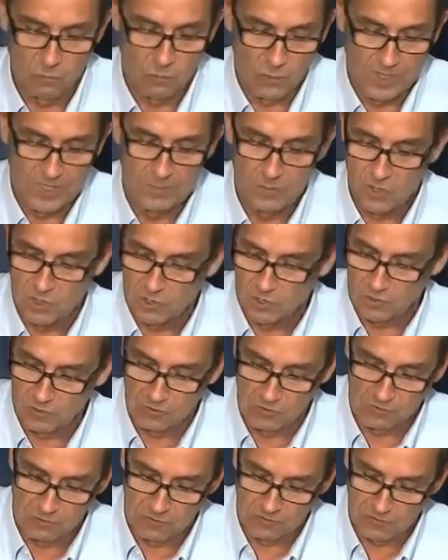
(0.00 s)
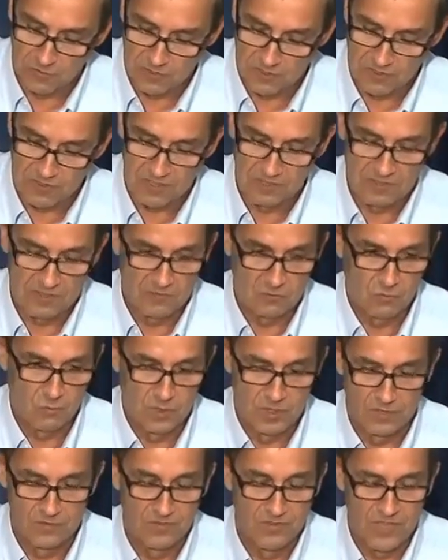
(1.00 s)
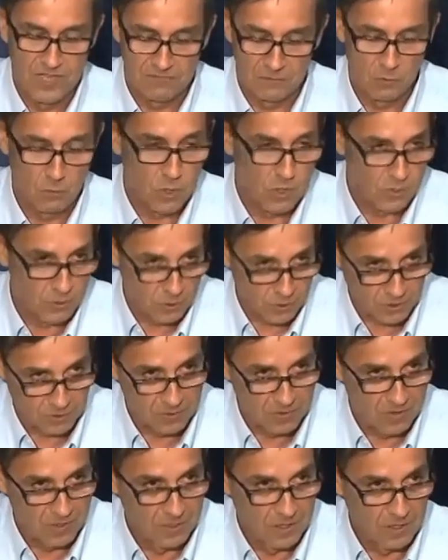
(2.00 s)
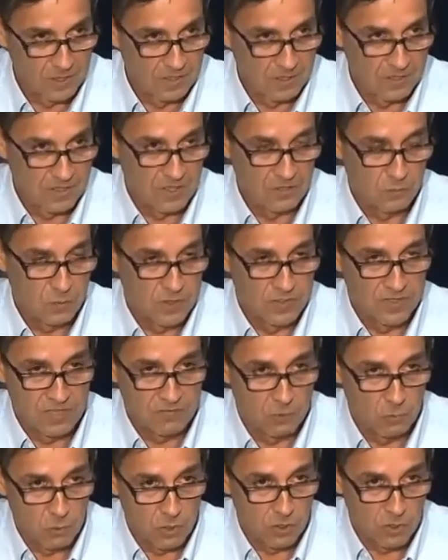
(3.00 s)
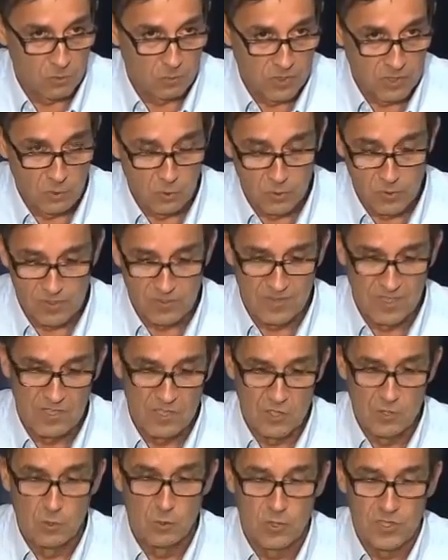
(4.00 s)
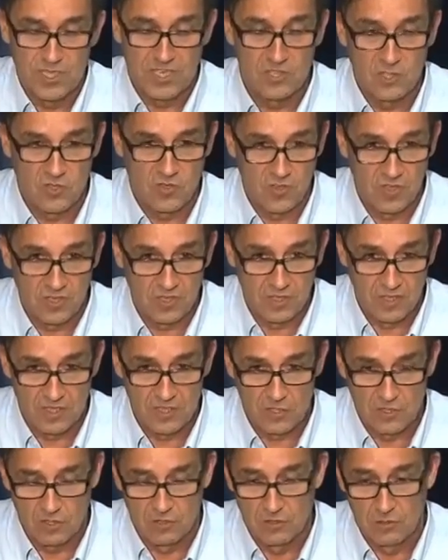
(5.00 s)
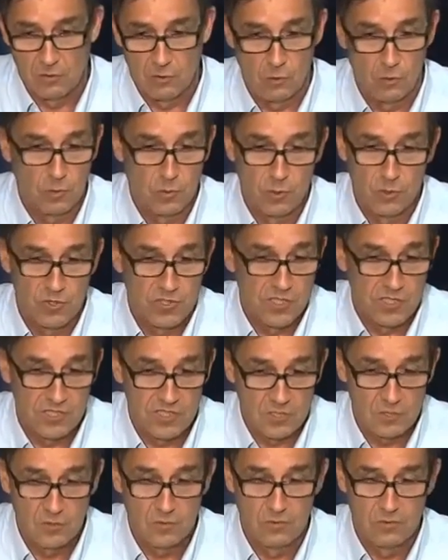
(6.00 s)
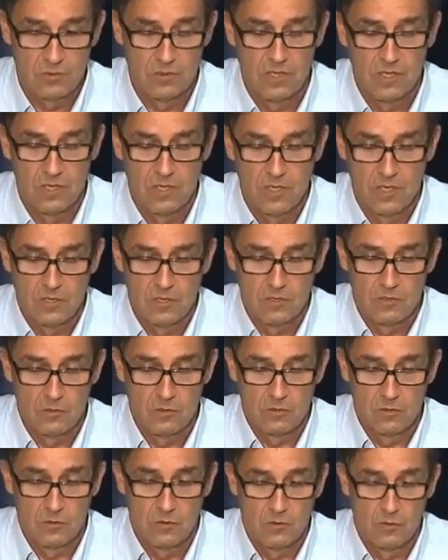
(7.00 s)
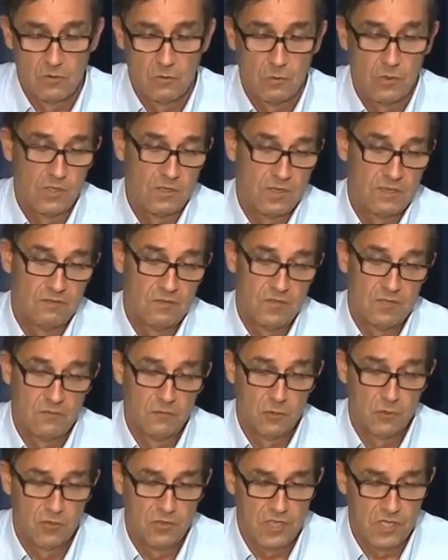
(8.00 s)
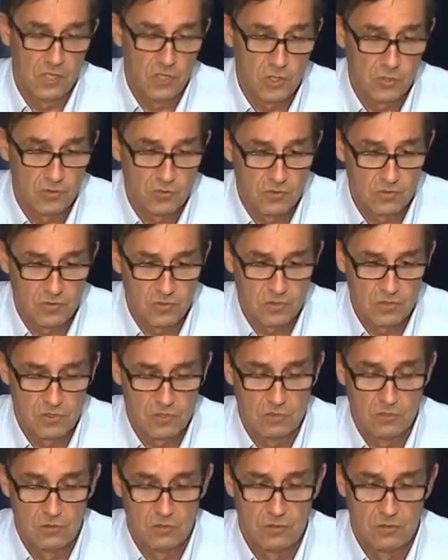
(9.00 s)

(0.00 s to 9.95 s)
what I'm certain of is that it will never work. It will never work because there's no such thing as a European citizen. We have different nations.